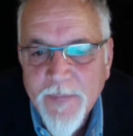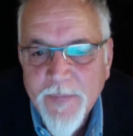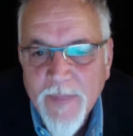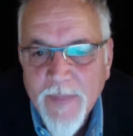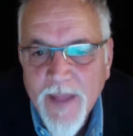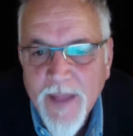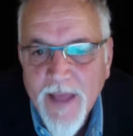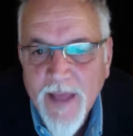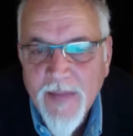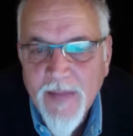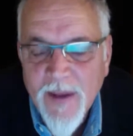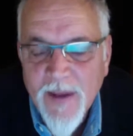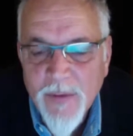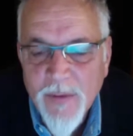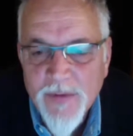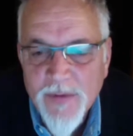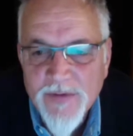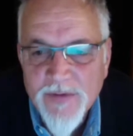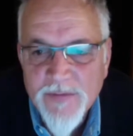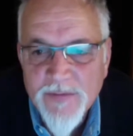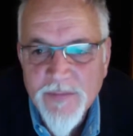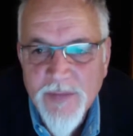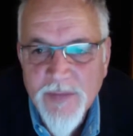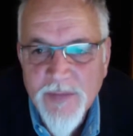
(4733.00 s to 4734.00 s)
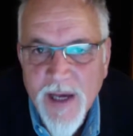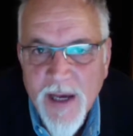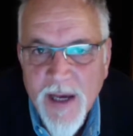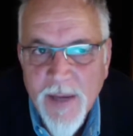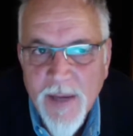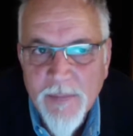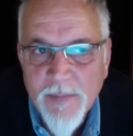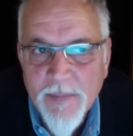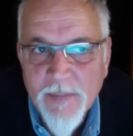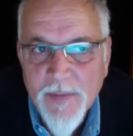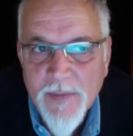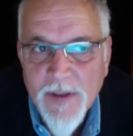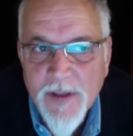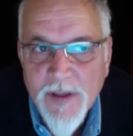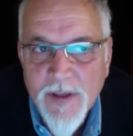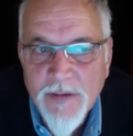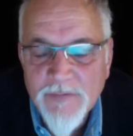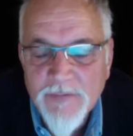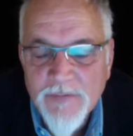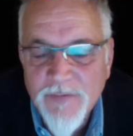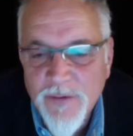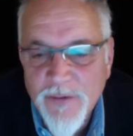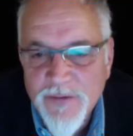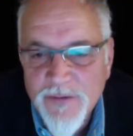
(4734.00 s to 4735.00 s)
And that was
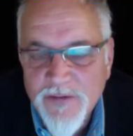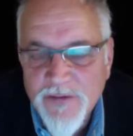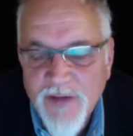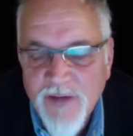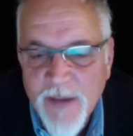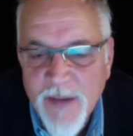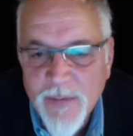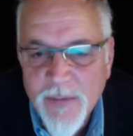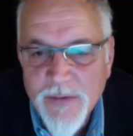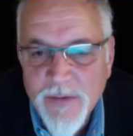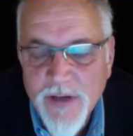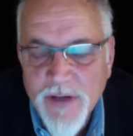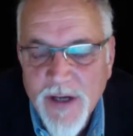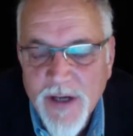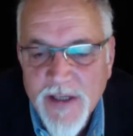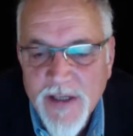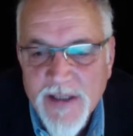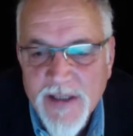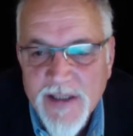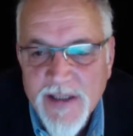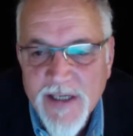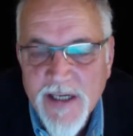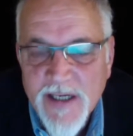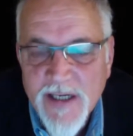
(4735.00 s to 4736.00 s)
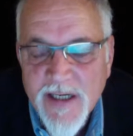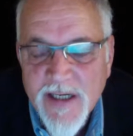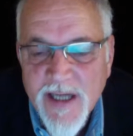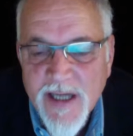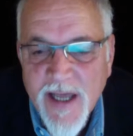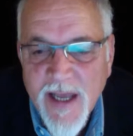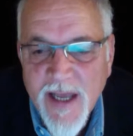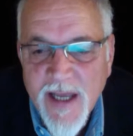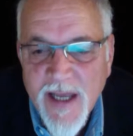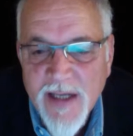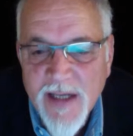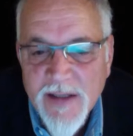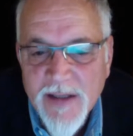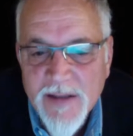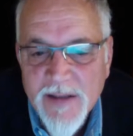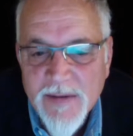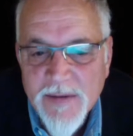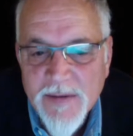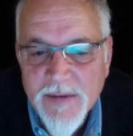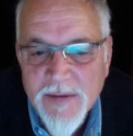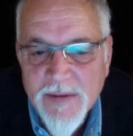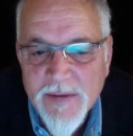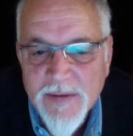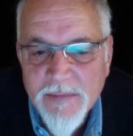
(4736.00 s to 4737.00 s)
1st of April 1910 and
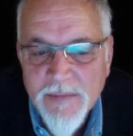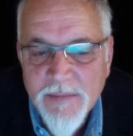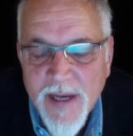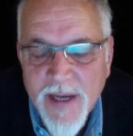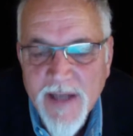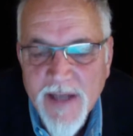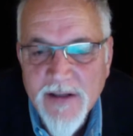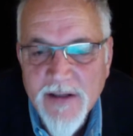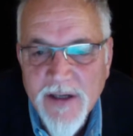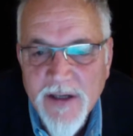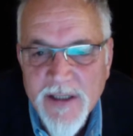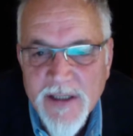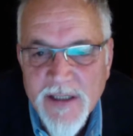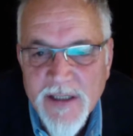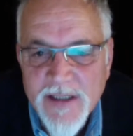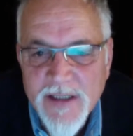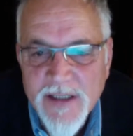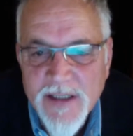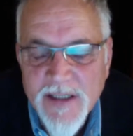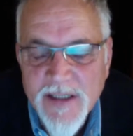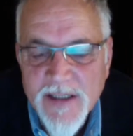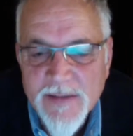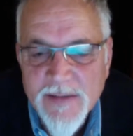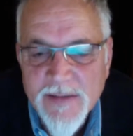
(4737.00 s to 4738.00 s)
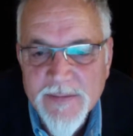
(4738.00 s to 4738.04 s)
May 1910.